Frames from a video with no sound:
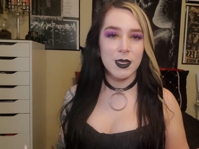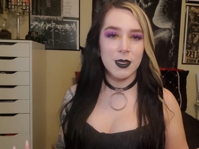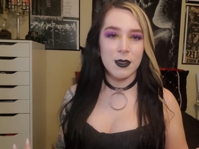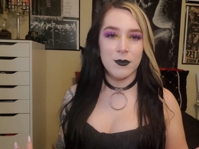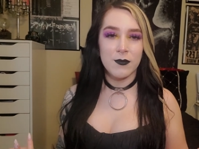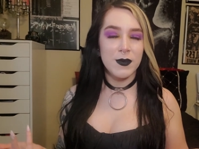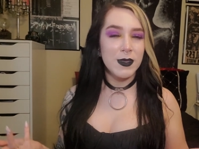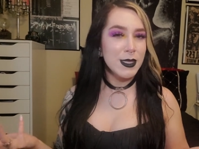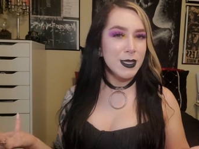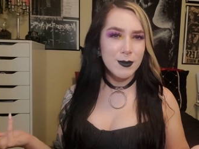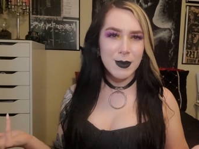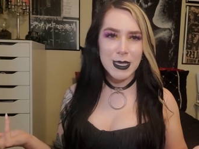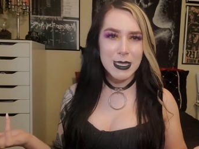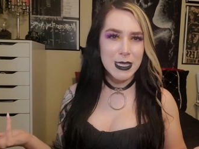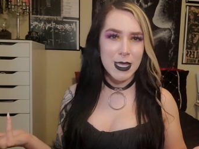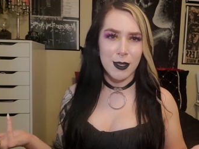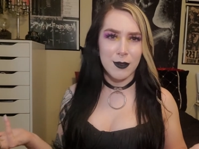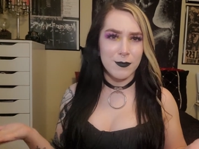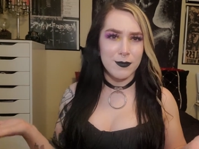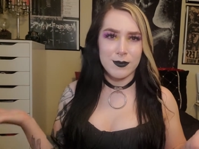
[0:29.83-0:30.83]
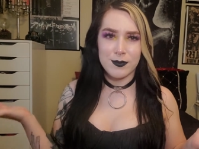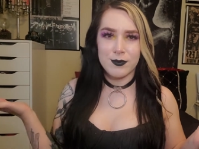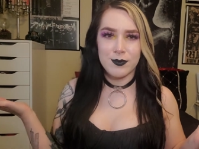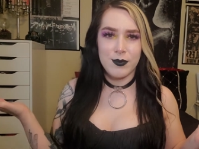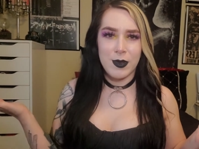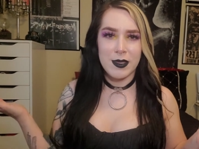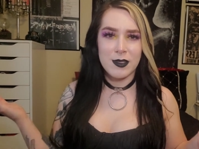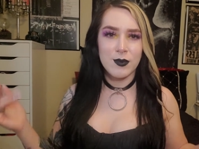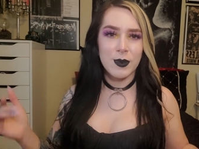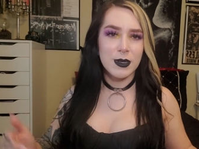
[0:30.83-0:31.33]
feeling myself
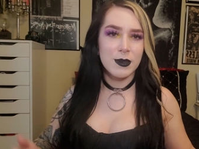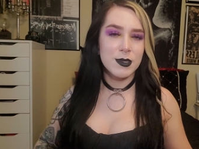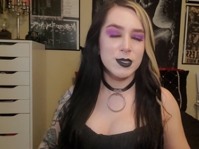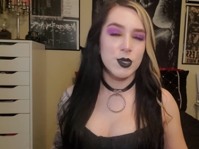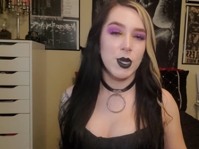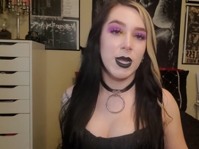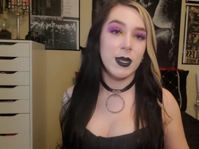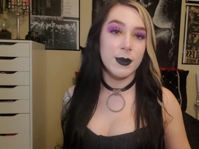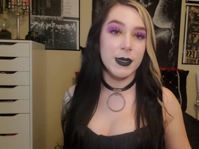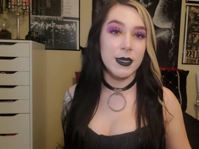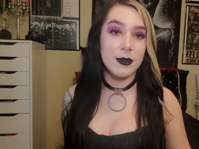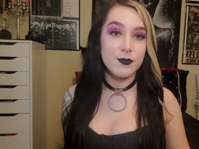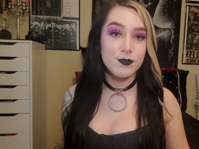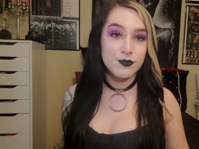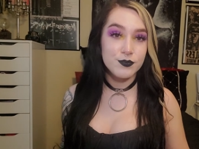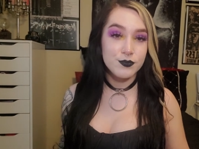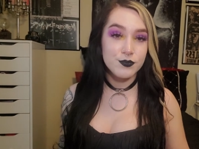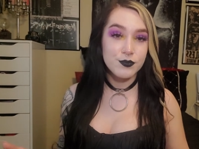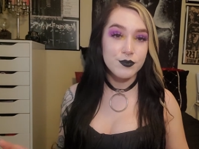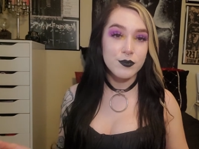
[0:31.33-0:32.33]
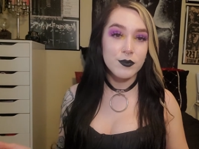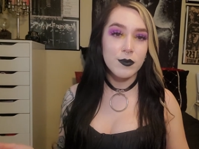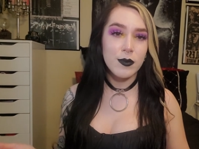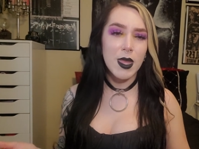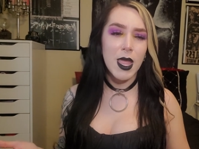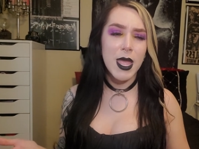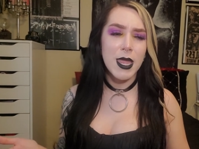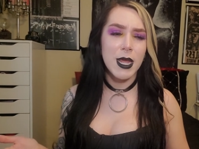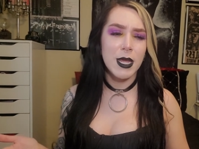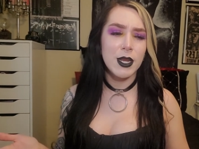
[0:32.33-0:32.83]
Best way to describe it.
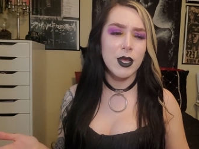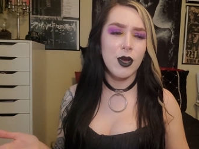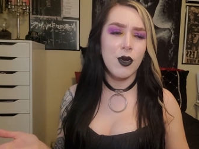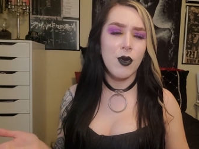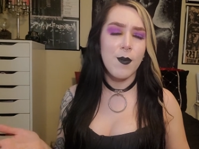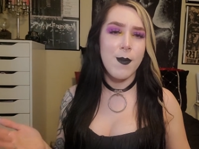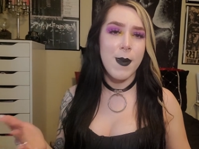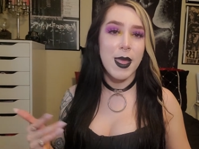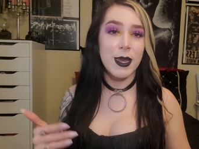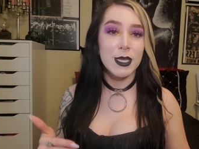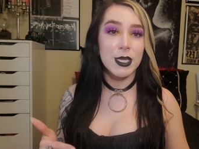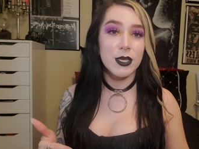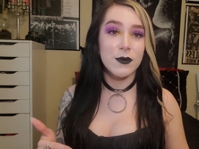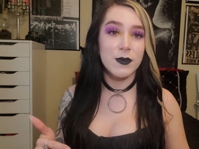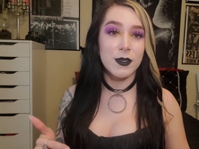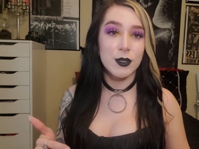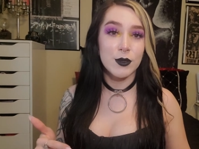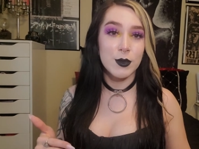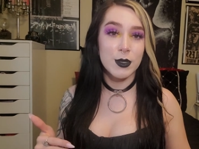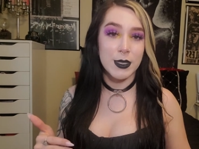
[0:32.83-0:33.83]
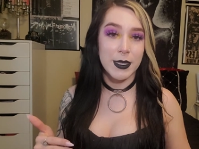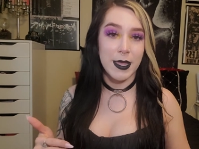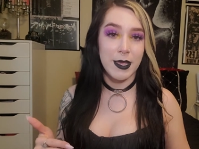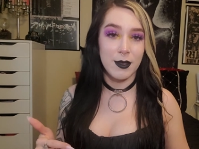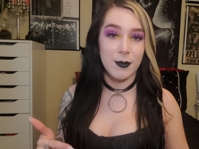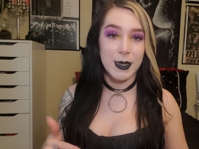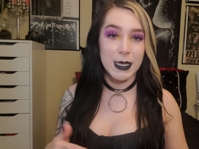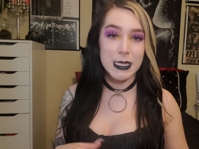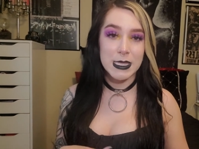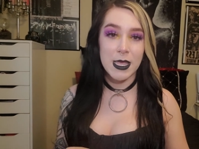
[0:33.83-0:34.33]
And I know many of you, like
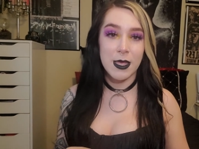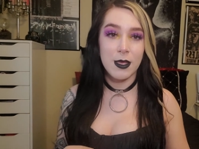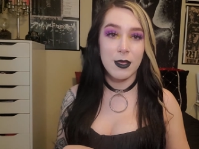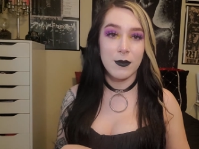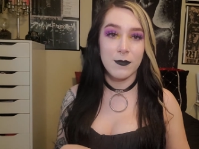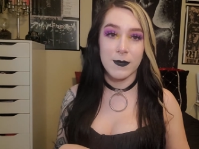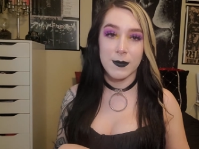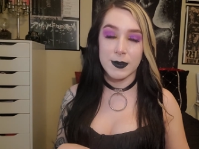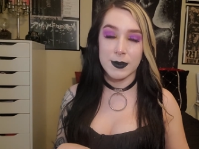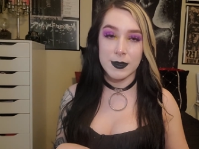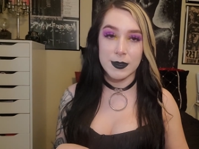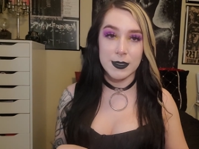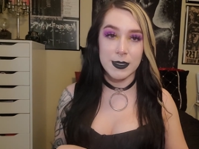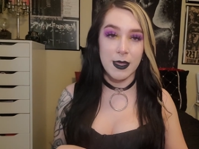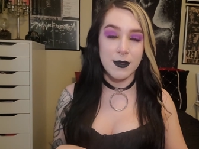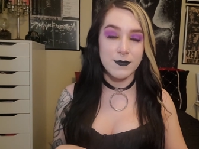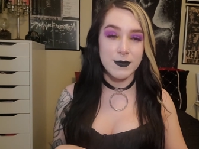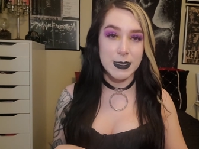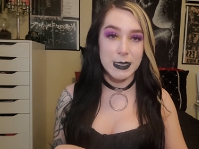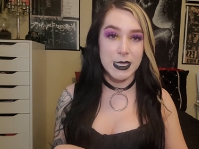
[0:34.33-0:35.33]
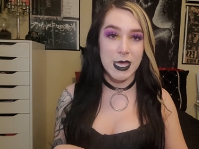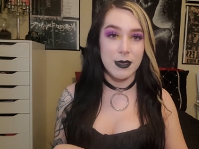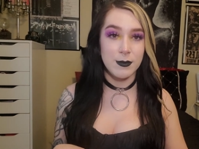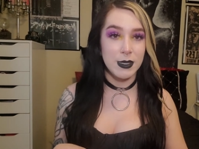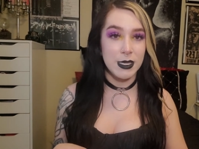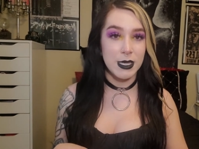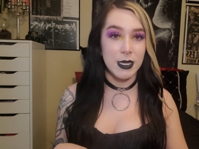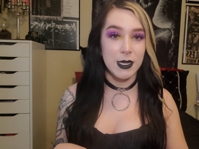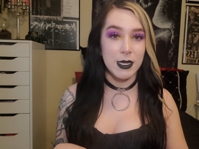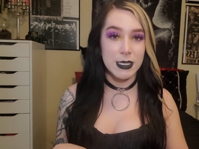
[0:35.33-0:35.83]
myself, love this time of
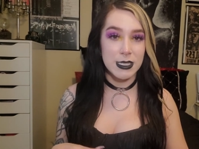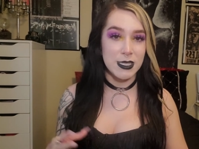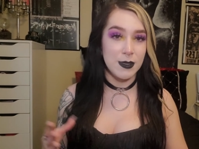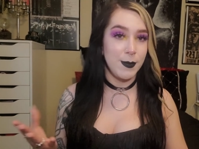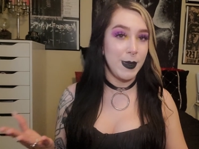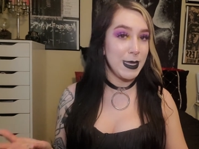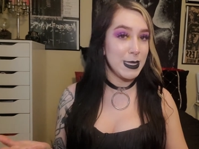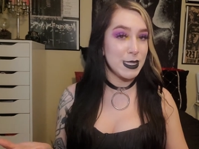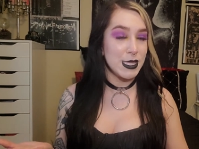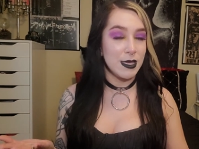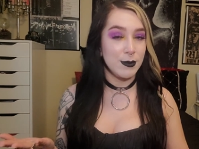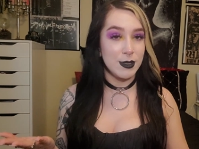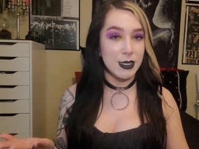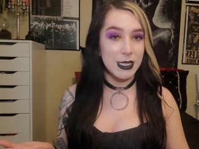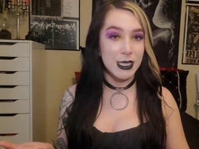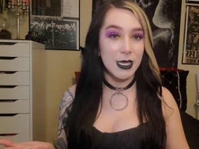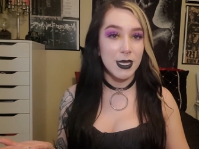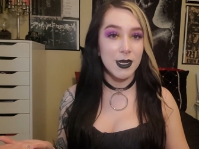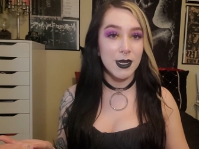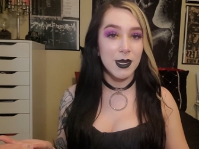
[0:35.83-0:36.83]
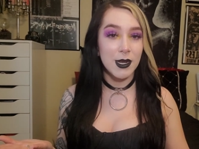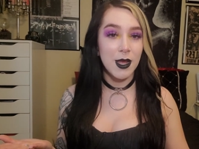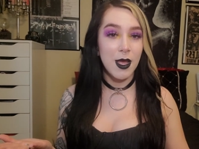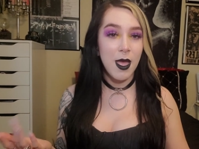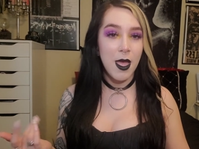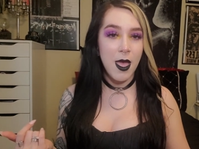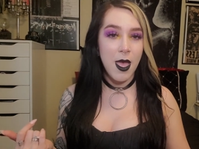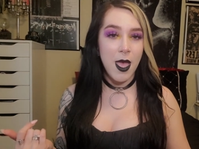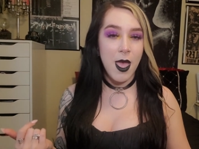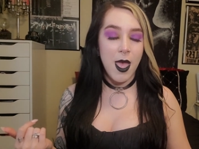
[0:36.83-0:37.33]
year. It's the best time of the year.
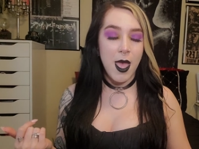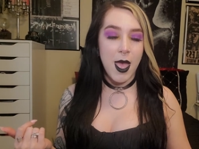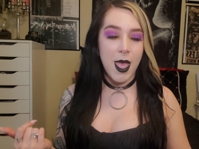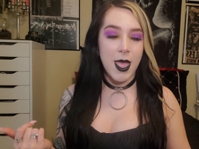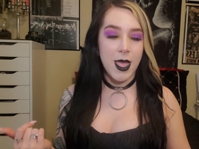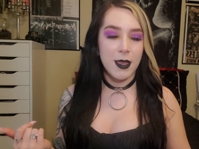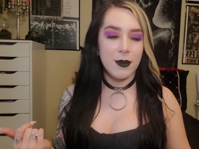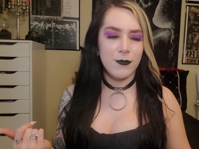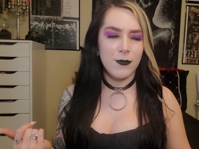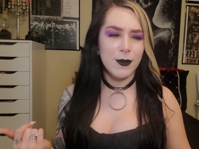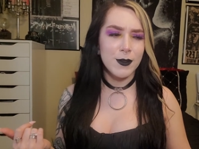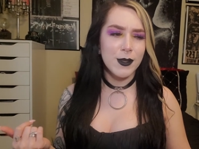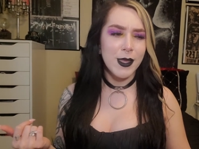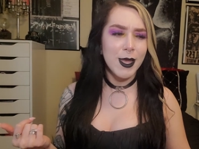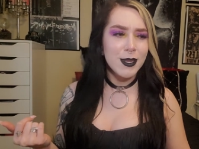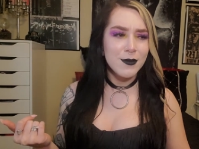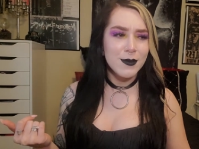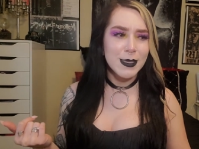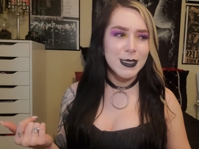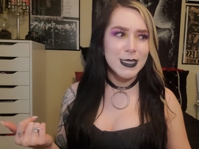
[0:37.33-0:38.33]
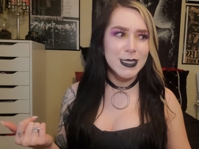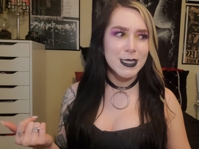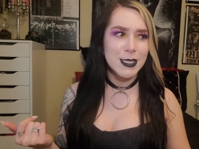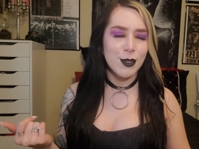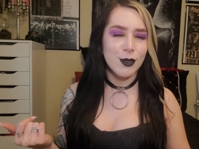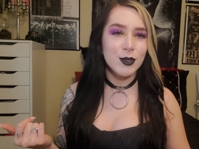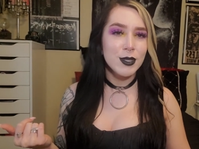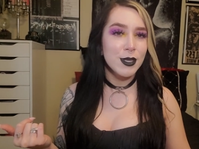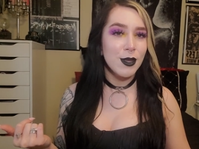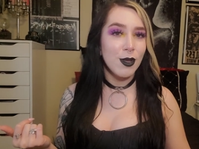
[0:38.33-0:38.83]
And for a lot of us, it's the
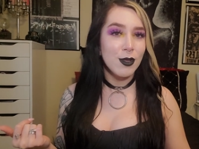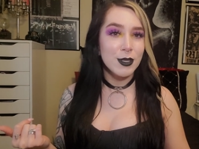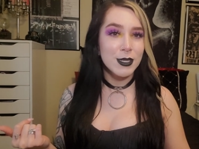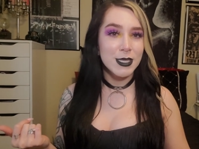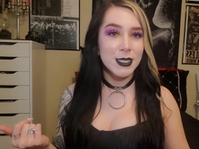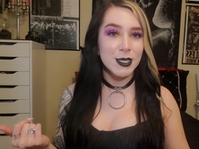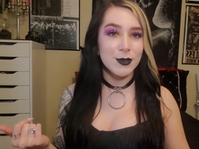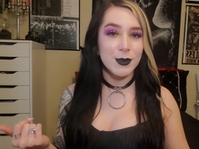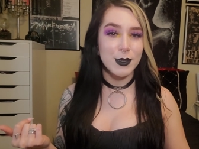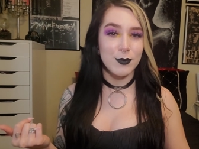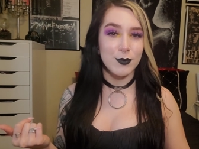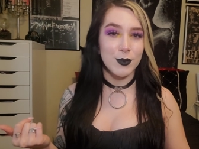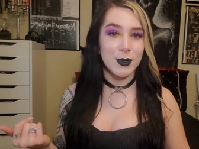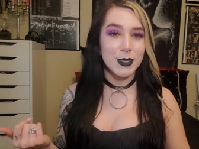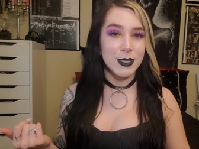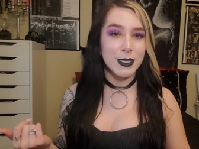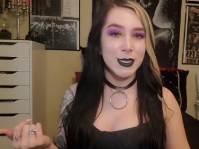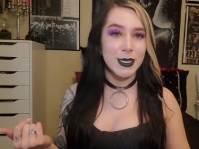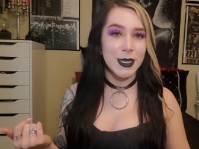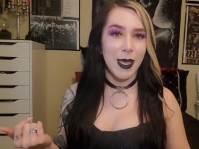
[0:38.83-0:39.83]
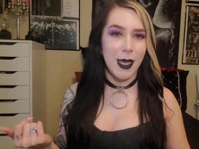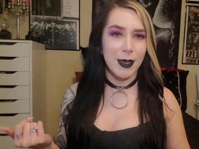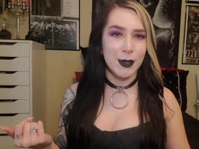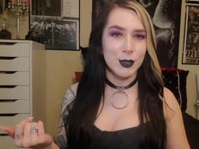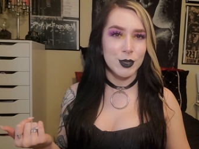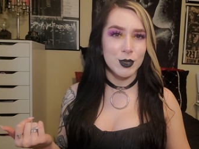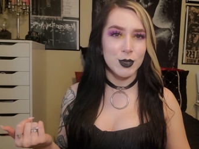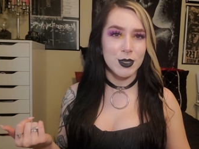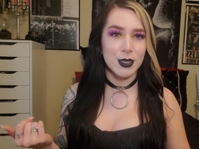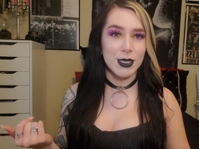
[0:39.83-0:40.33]
only holiday that we really
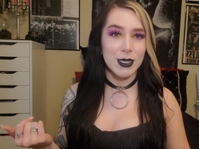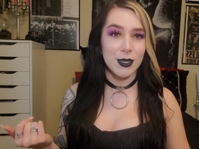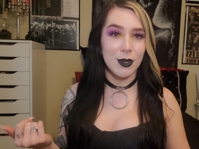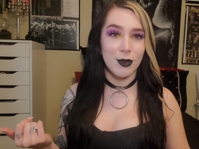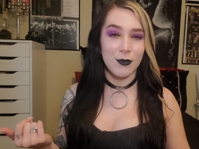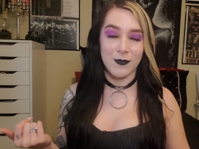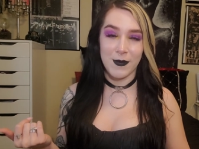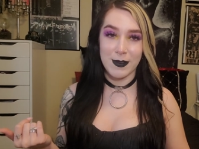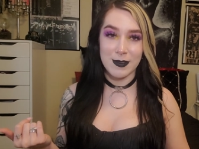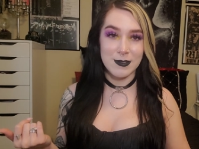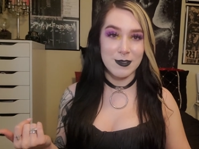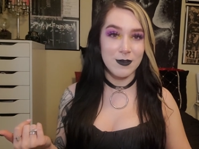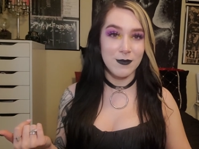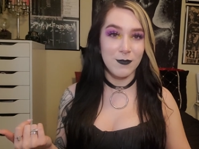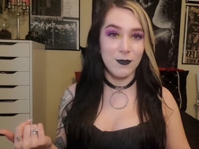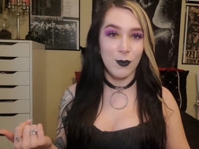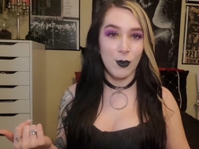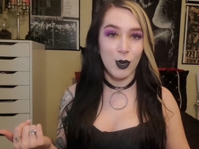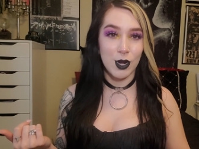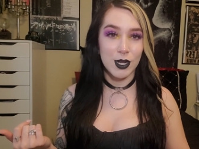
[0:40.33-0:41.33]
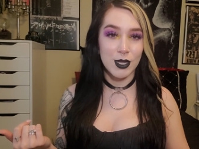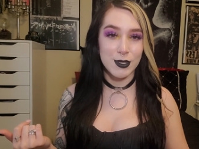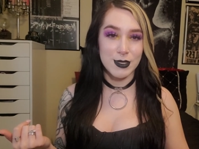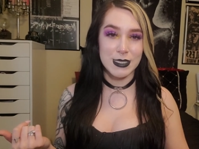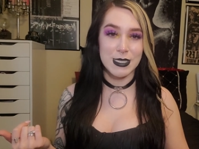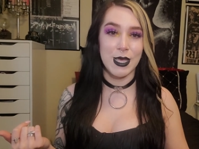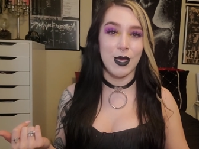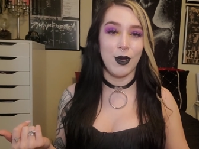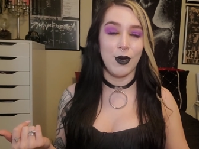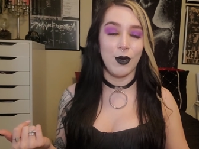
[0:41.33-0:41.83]
actually are festive for.
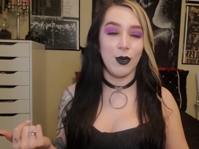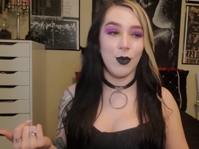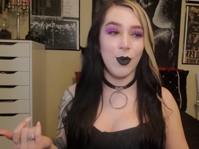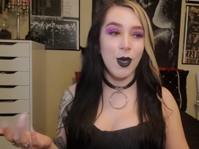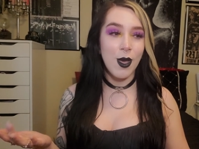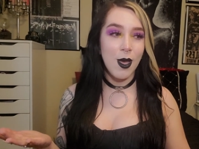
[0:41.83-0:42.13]
So